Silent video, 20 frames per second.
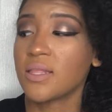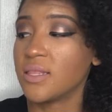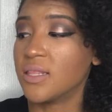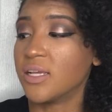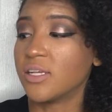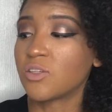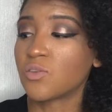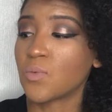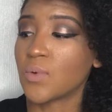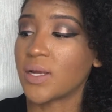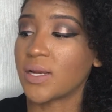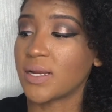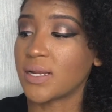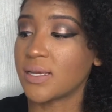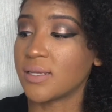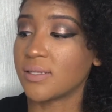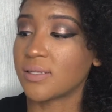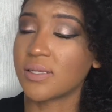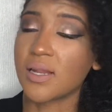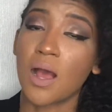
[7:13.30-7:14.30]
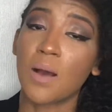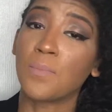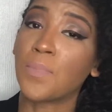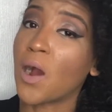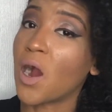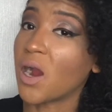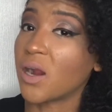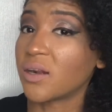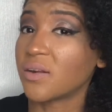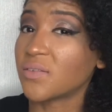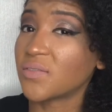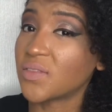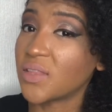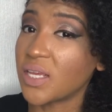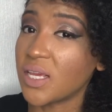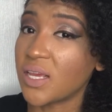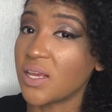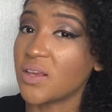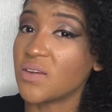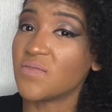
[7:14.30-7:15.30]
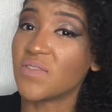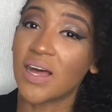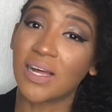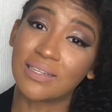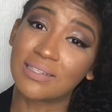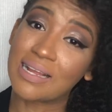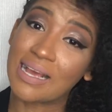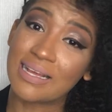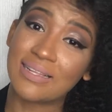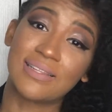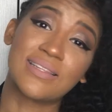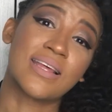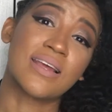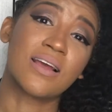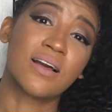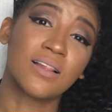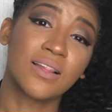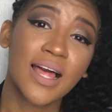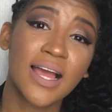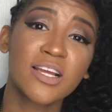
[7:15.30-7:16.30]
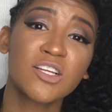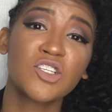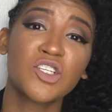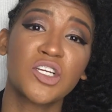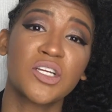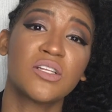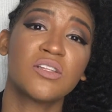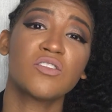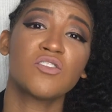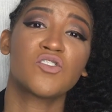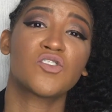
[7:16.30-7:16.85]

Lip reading: this one is not part of the Valentine's Day collection,